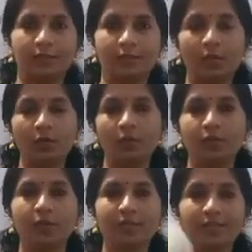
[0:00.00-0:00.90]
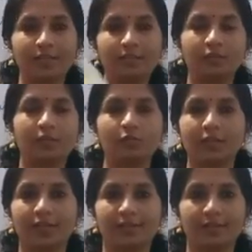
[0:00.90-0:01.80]
So you have seen the two
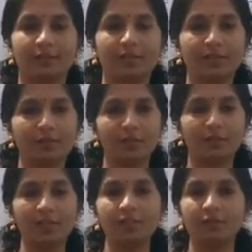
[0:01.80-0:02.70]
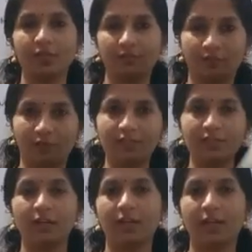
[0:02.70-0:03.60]
cases. First one was it was filled
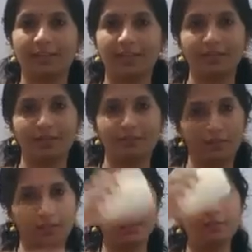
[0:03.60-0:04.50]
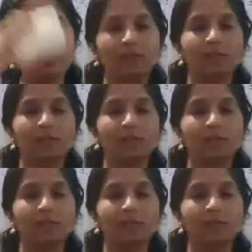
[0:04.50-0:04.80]
and I have lifted it up.